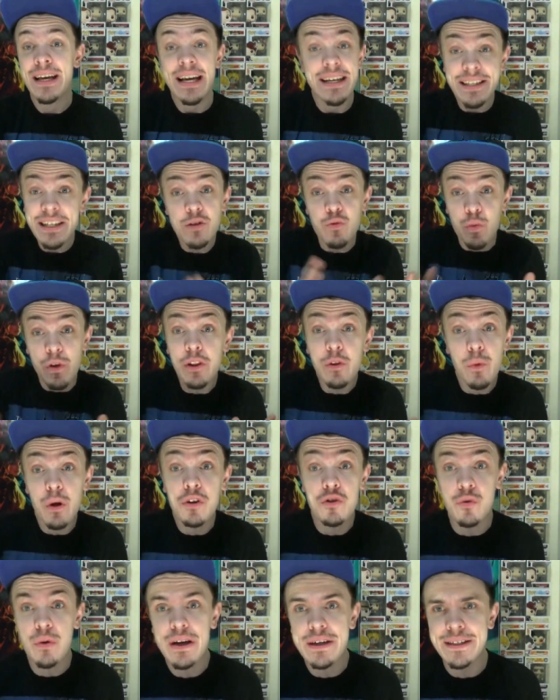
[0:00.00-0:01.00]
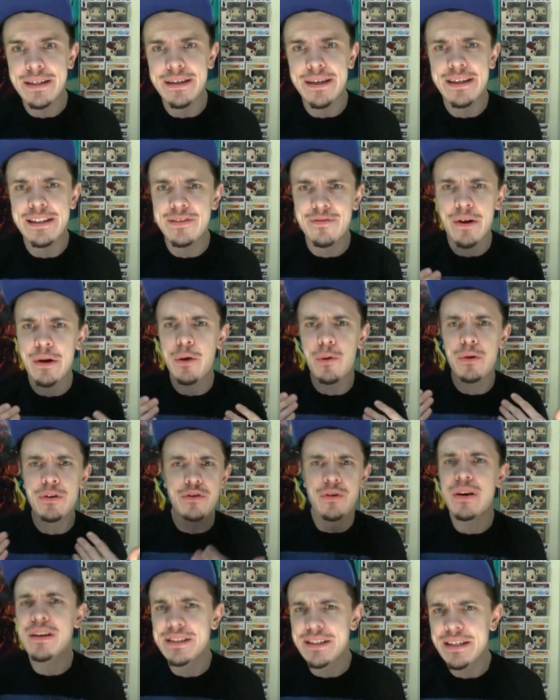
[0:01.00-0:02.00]
it's just really well directed. It's very well
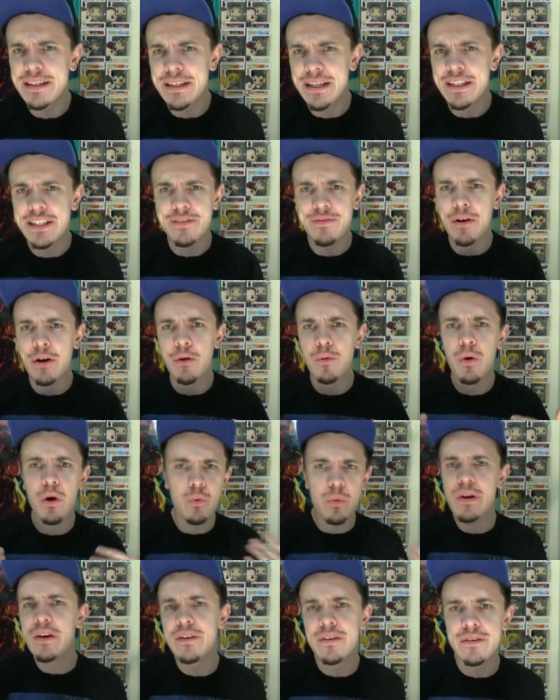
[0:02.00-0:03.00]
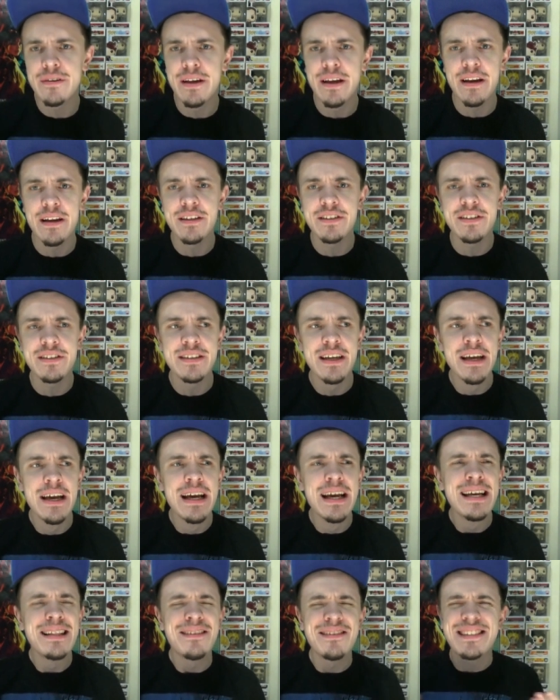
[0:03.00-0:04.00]
directed, it's very well written, and it's just,
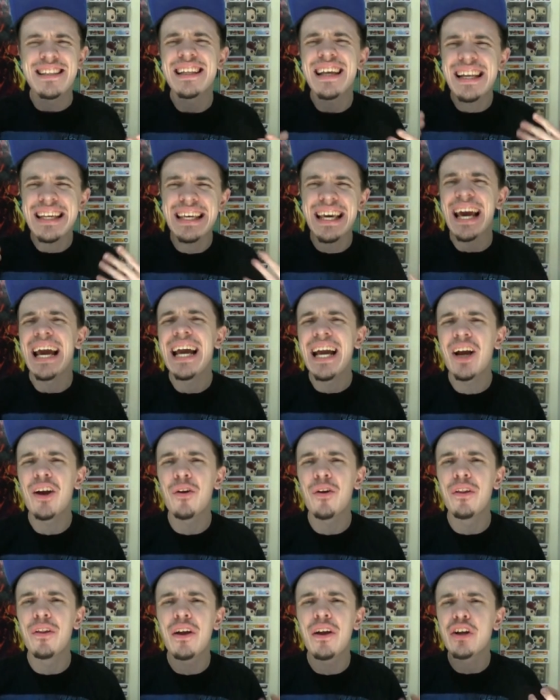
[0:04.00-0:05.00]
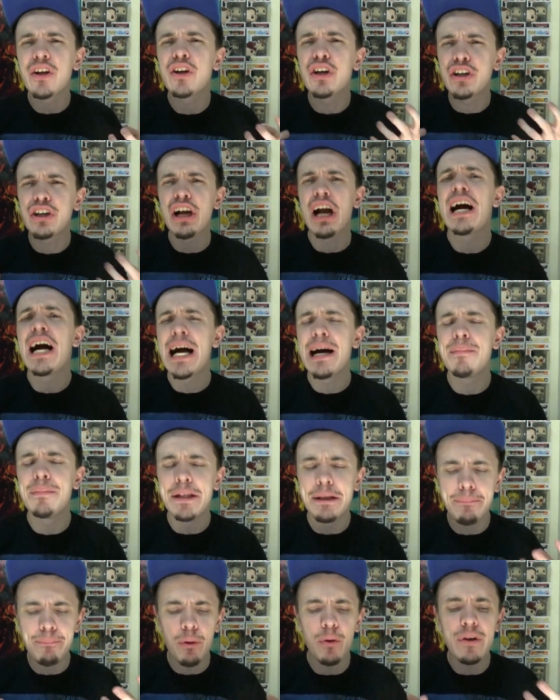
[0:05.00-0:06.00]
there's a lot of care, a lot of good
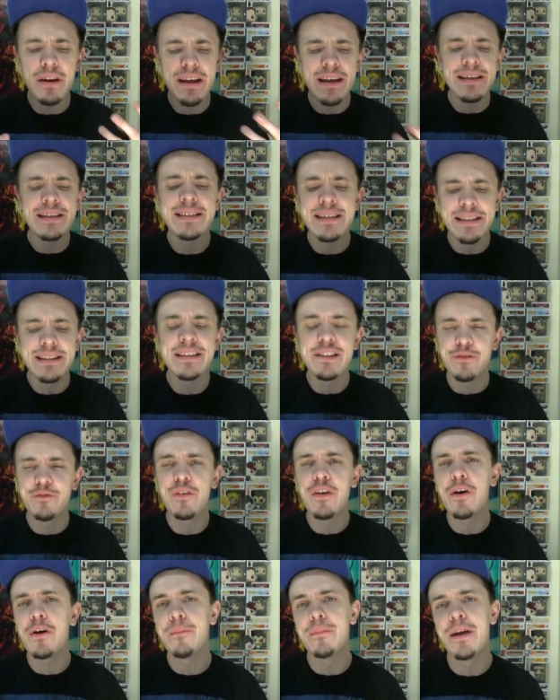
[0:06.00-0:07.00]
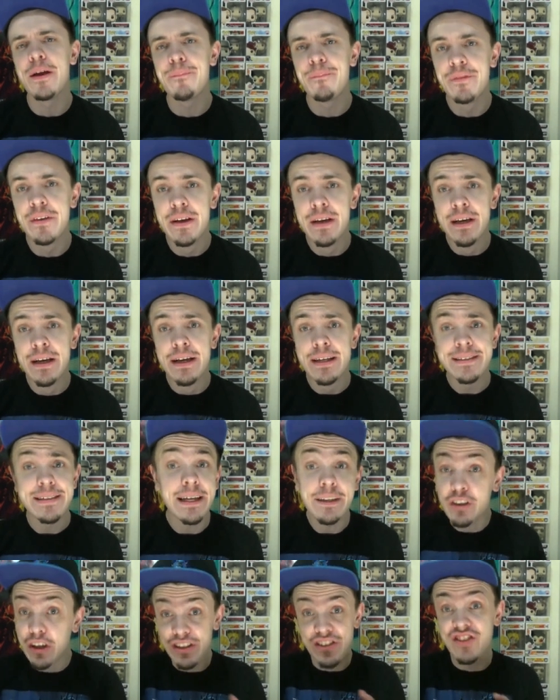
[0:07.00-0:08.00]
comedy put into this film, and it's
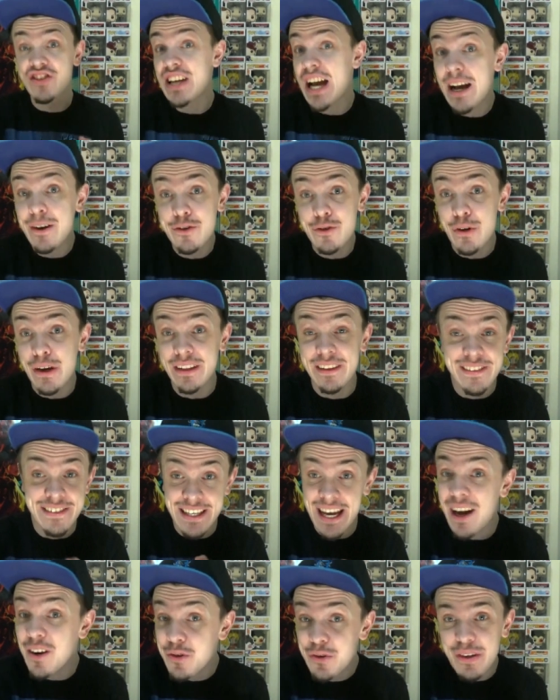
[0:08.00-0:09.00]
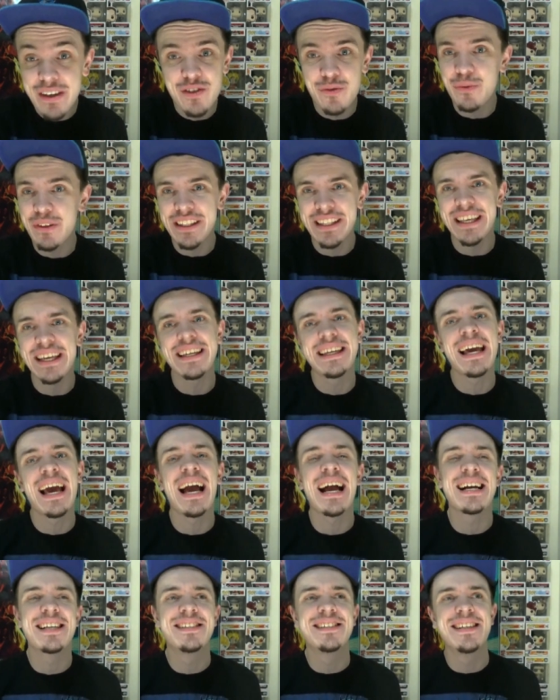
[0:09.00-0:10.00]
got a good soundtrack. The soundtrack's really
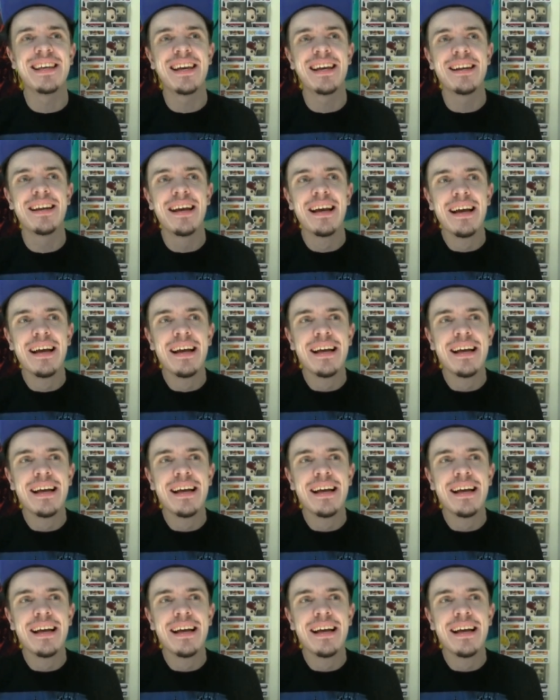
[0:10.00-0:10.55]
kick-ass, and